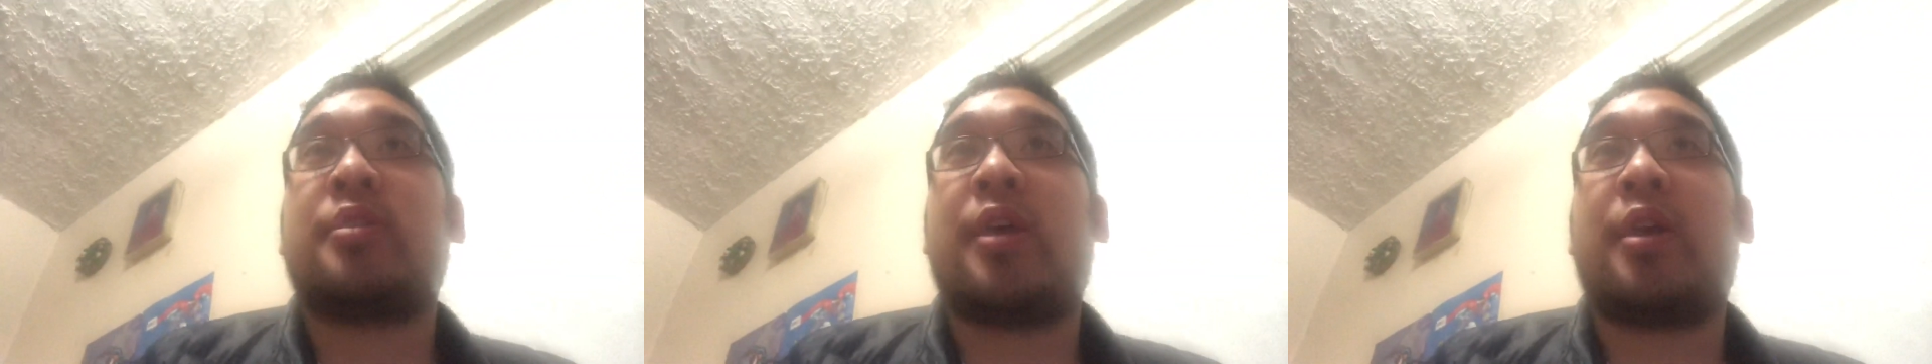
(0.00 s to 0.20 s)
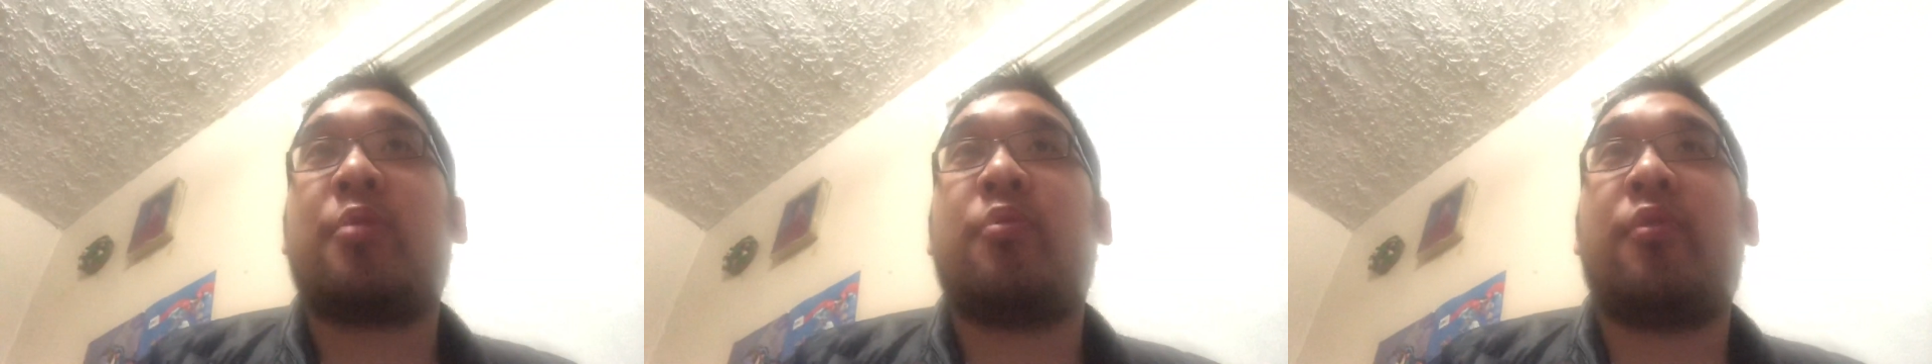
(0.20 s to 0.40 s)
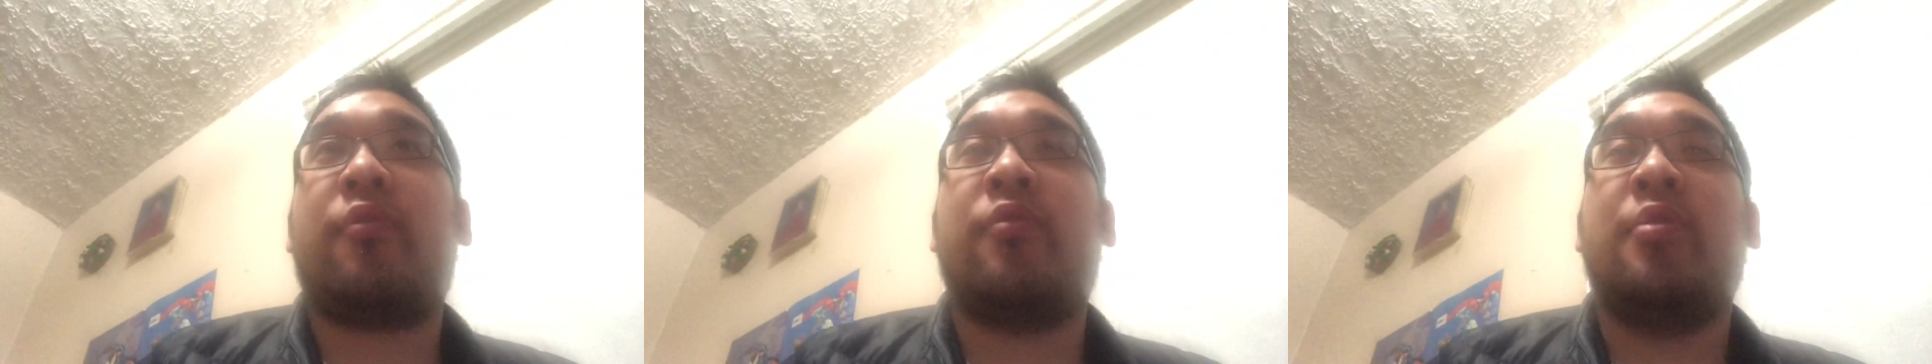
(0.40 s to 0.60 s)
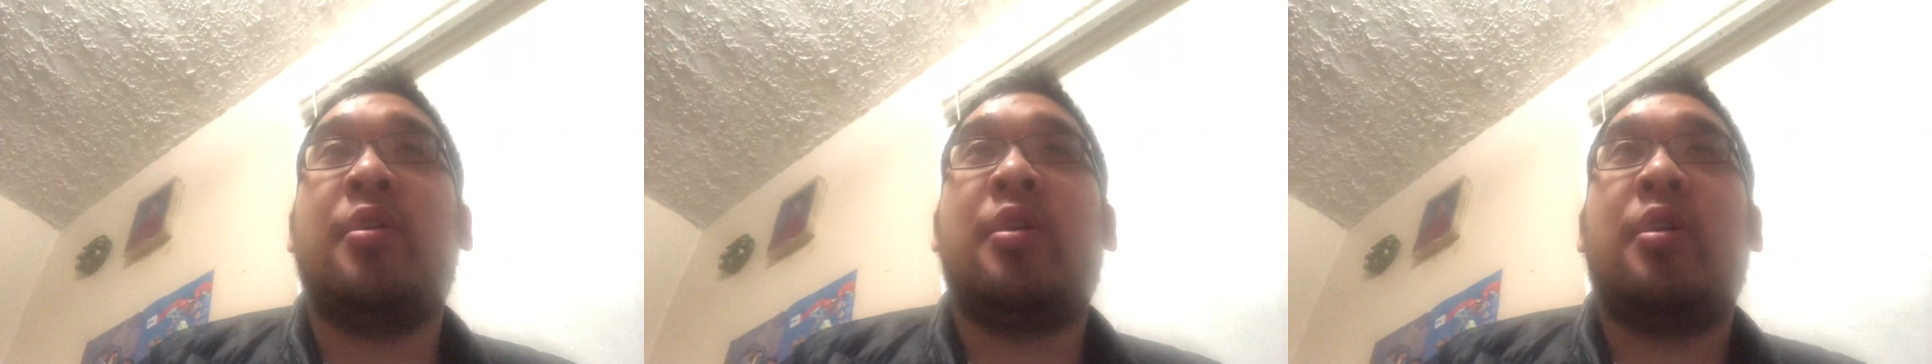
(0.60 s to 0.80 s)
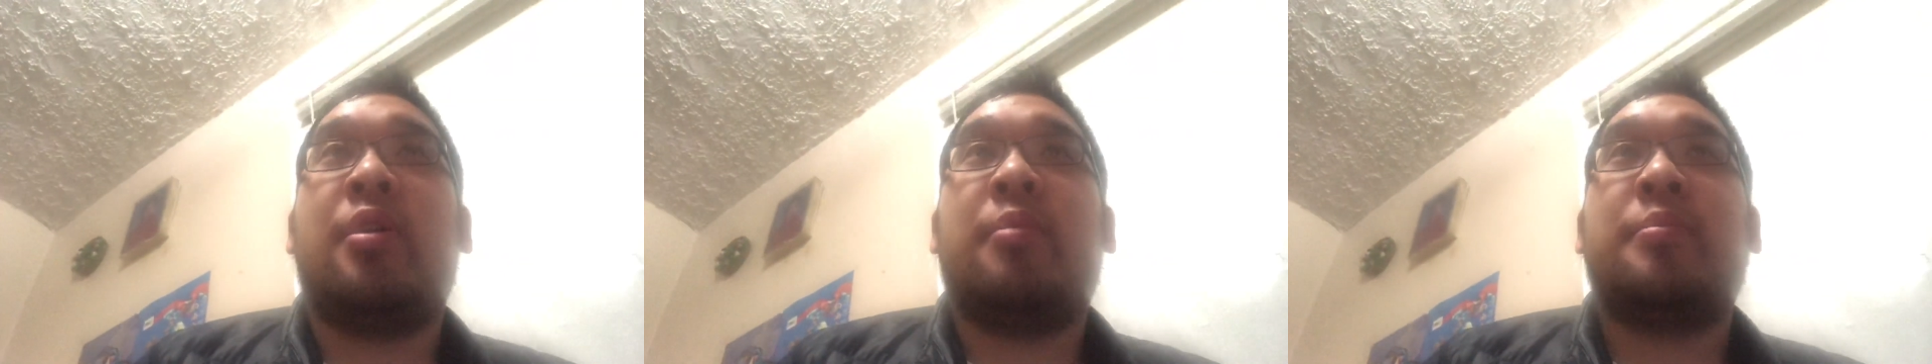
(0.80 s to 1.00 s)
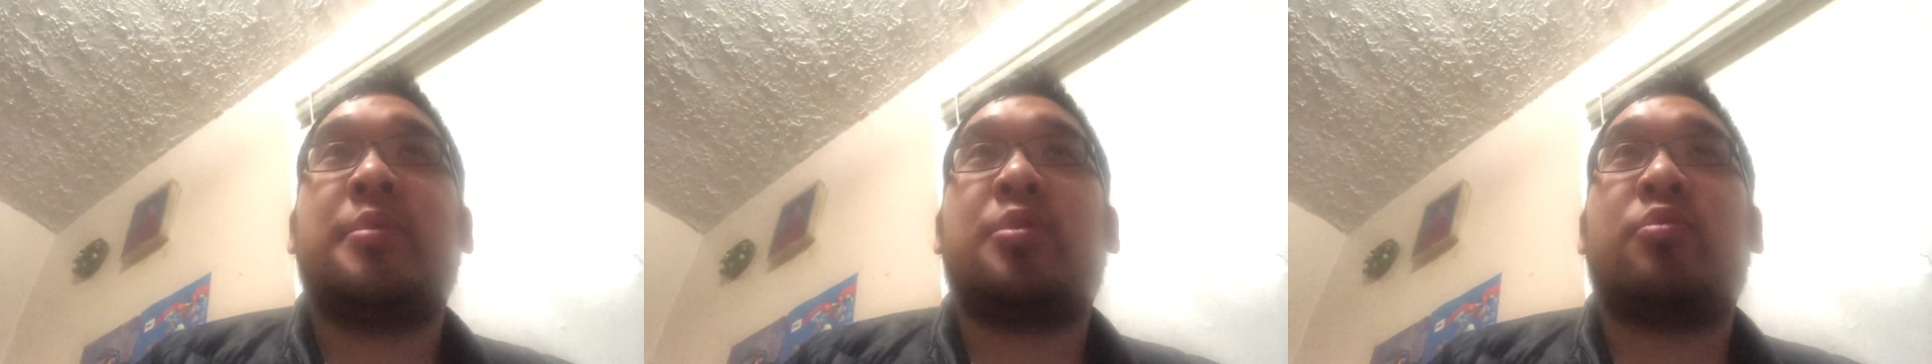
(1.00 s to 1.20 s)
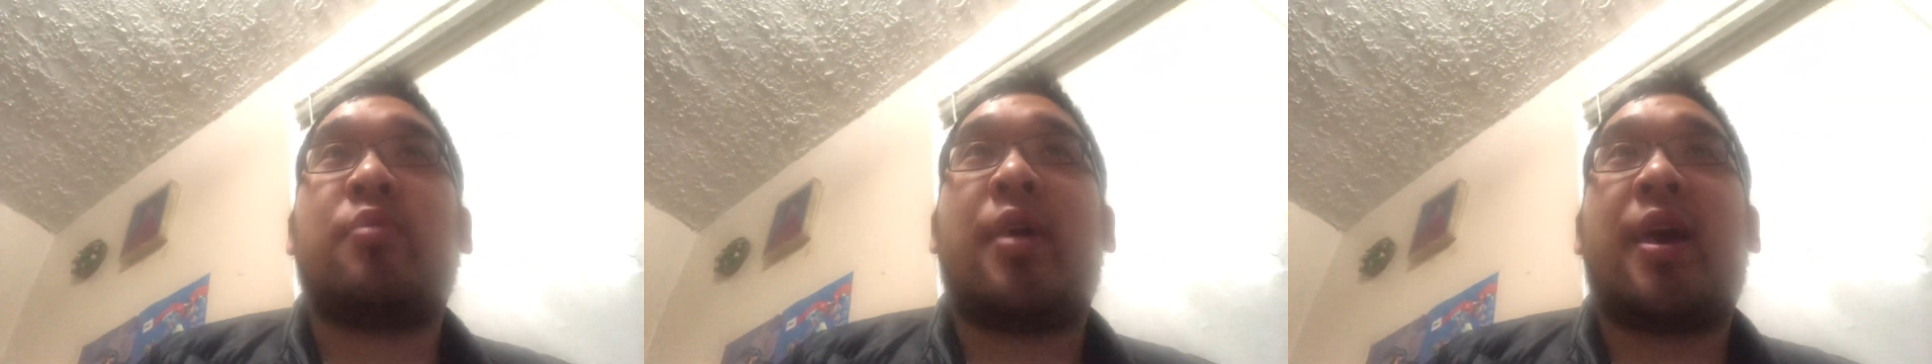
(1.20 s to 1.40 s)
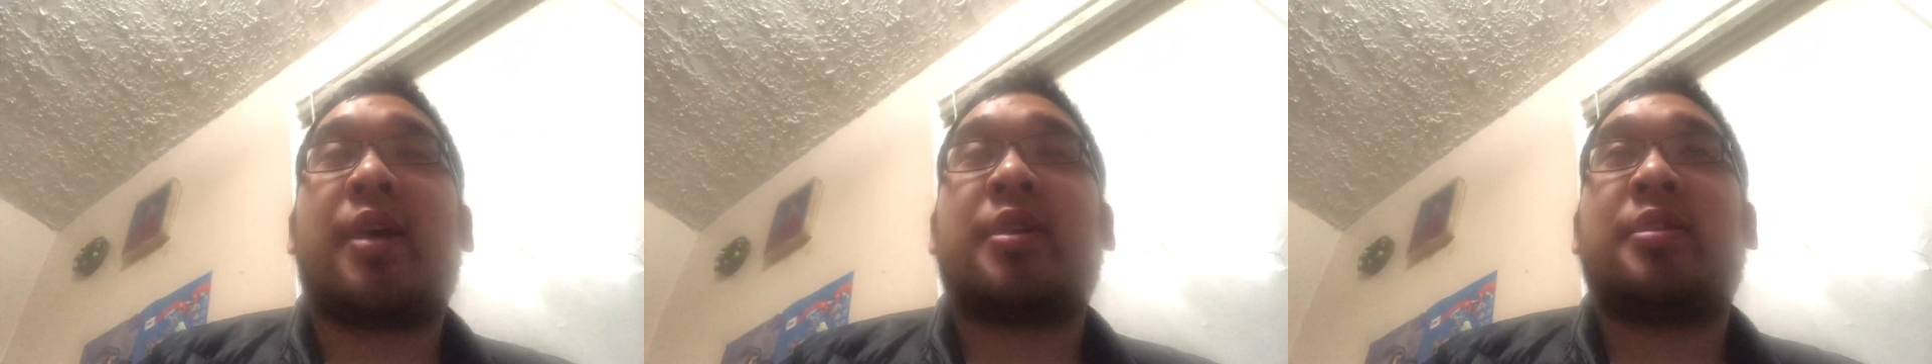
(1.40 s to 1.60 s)
like with Mr.
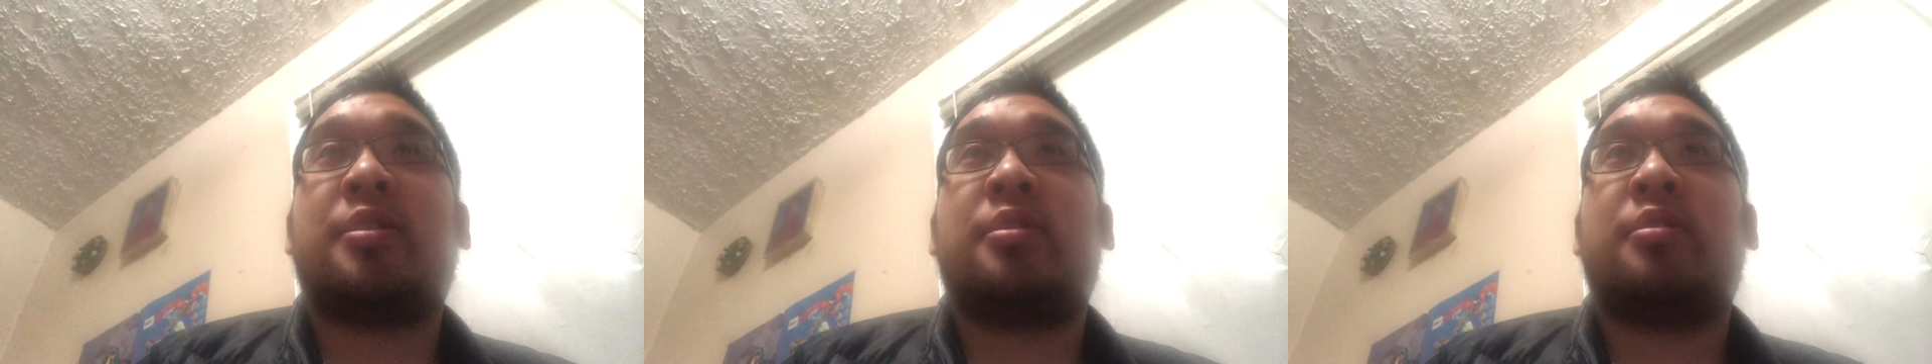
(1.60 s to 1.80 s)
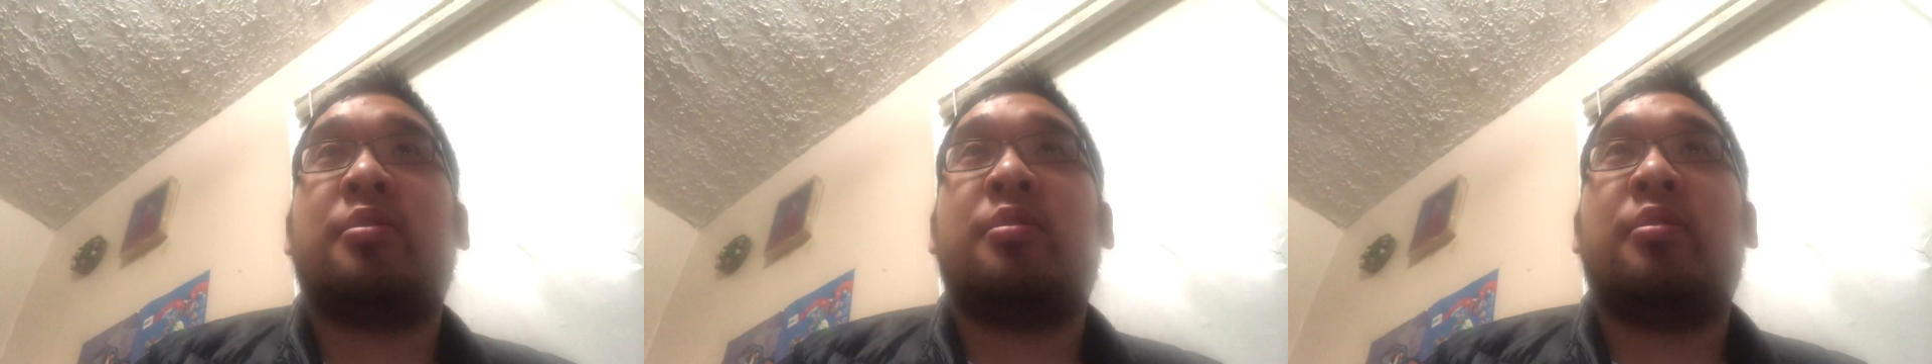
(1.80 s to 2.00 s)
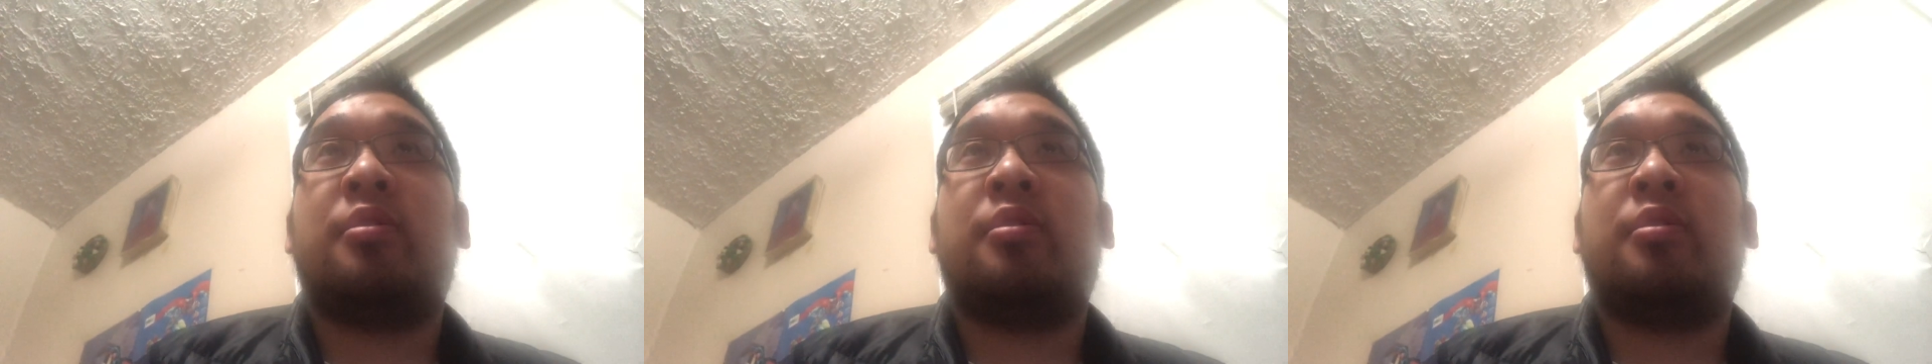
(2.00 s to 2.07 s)
X.